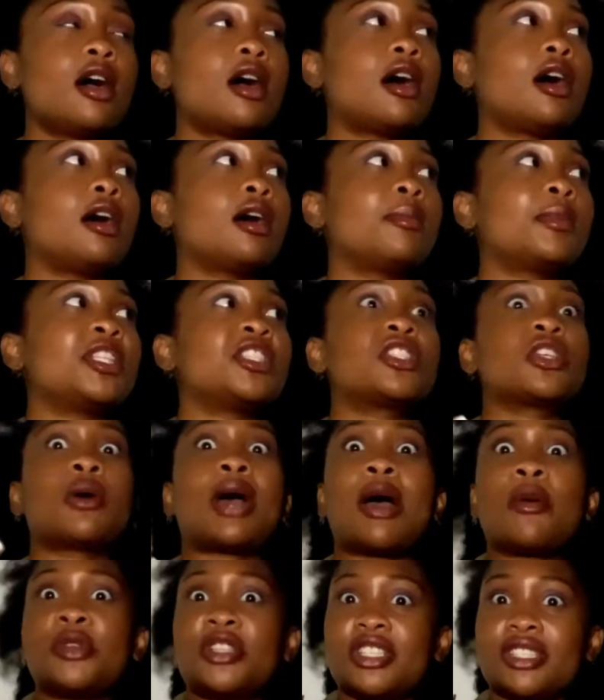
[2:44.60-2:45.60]
And so I
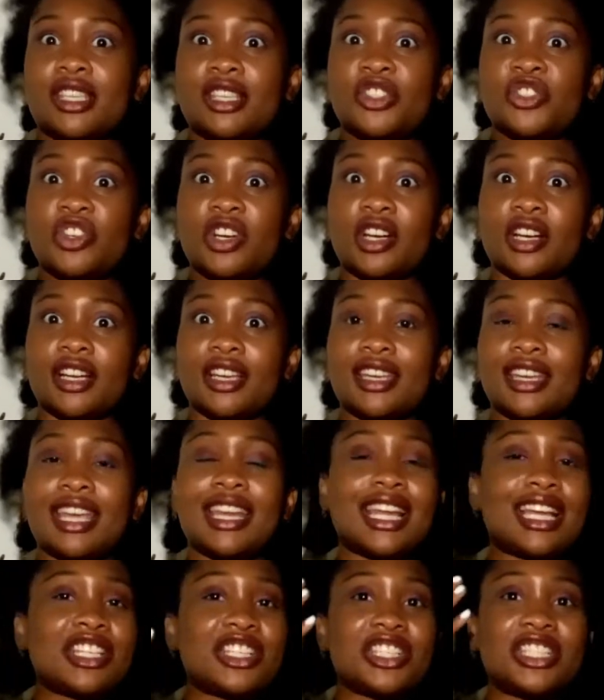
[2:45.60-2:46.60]
would just get drunk, and
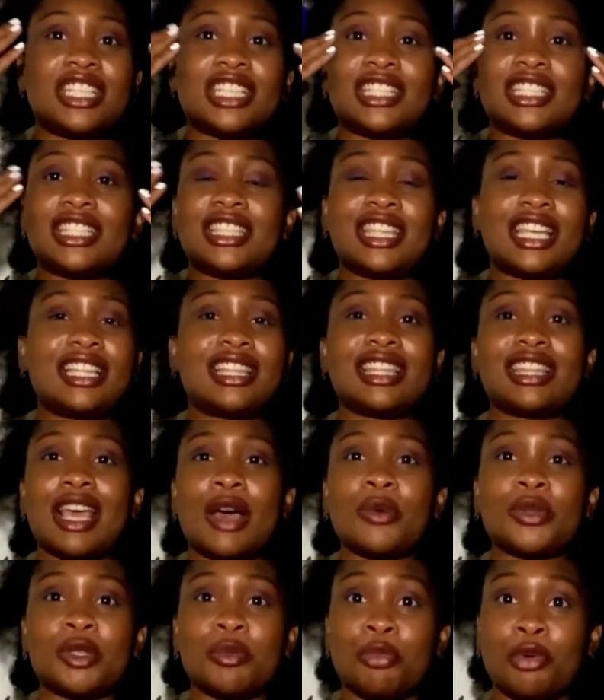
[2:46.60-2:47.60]
I just didn't think that that
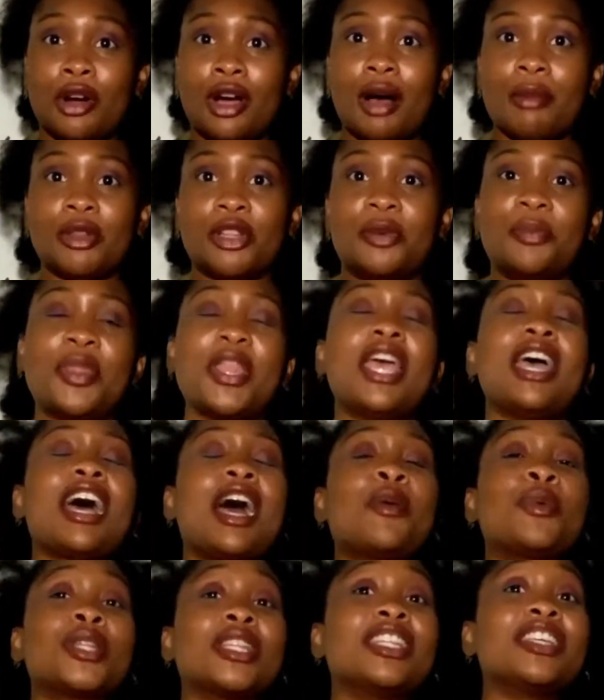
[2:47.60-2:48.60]
was a problem.
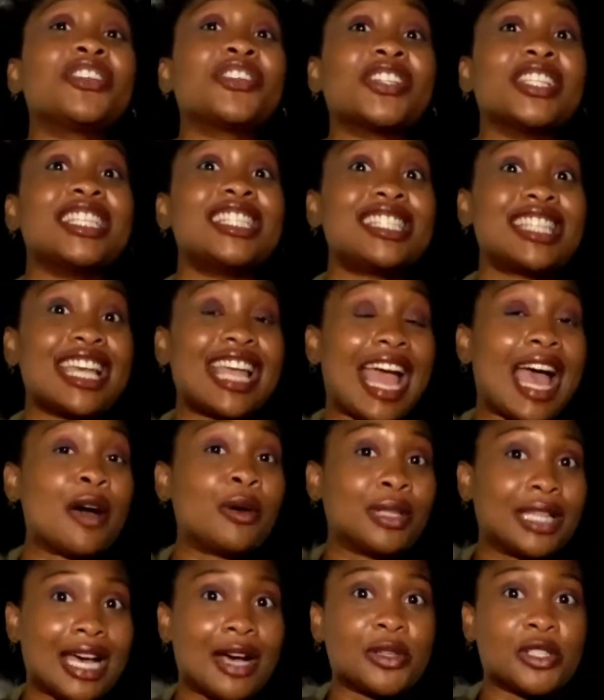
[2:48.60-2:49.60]
I would literally say
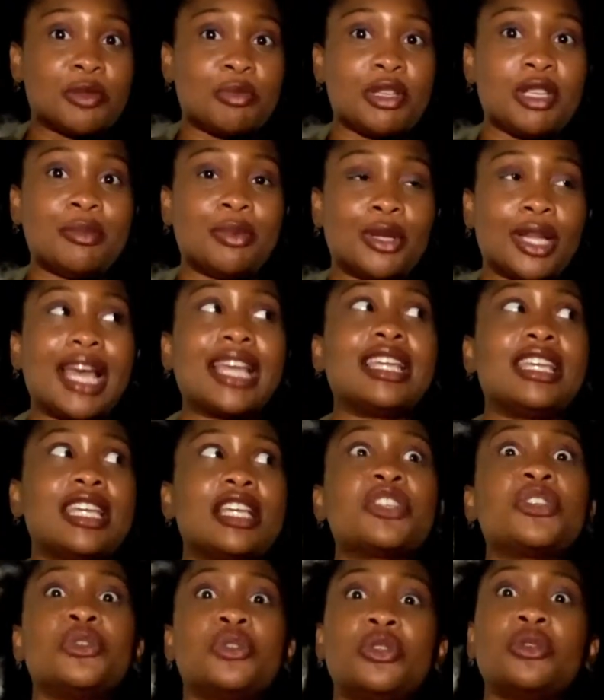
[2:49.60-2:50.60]
out loud to people like,
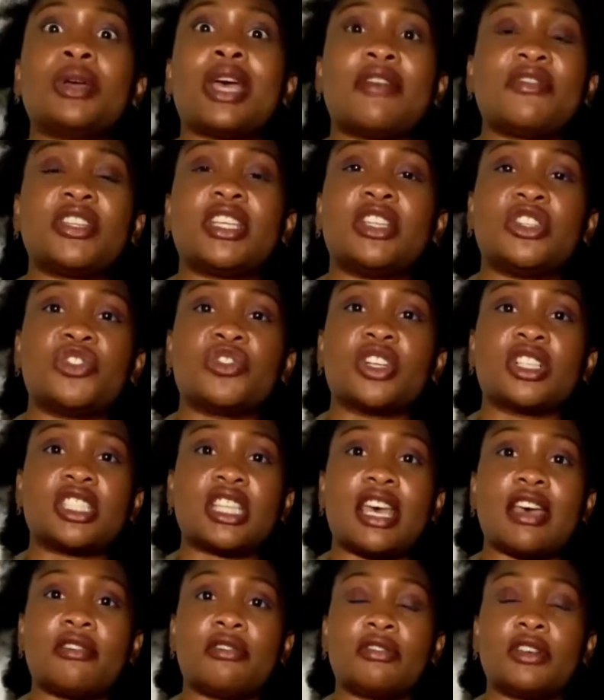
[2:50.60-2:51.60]
yes, you do have to get drunk to
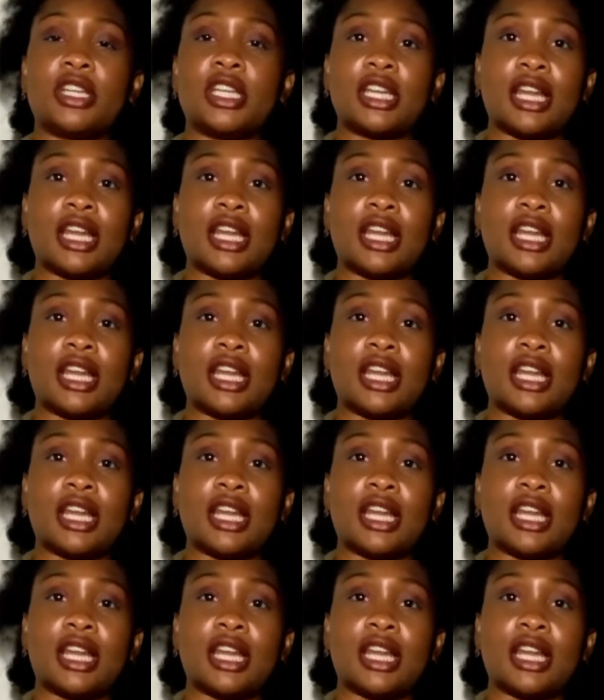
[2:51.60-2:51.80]
have fun.